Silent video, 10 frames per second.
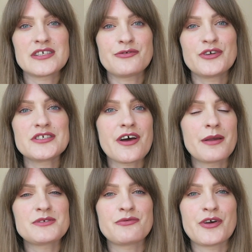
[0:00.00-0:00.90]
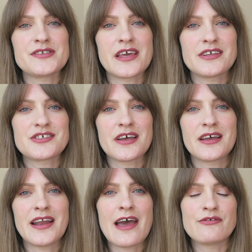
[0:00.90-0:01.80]
There are different types of rosacea
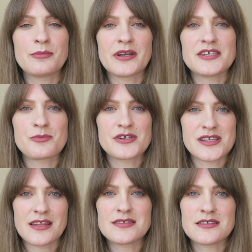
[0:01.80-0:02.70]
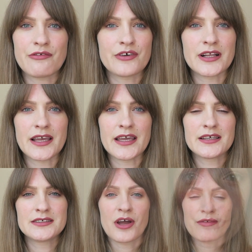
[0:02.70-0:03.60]
and everybody's presents
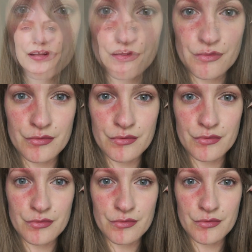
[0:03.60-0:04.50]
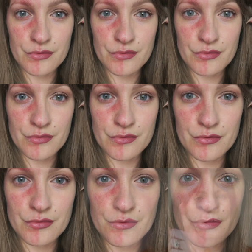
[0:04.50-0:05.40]
differently. My redness is focused on my
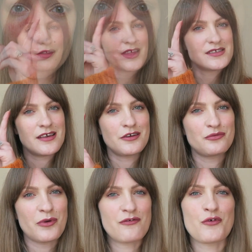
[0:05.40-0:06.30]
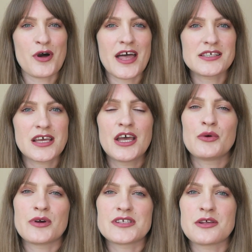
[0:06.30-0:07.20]
cheeks and on this side of my forehead,
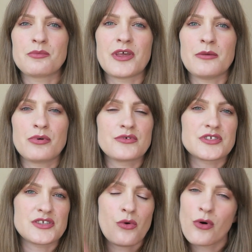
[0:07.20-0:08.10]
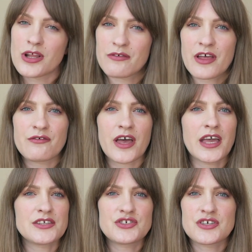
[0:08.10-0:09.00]
whereas some people's is all over their
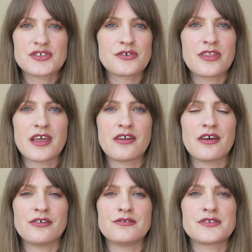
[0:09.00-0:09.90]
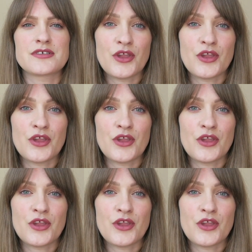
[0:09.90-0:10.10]
face, just on their nose.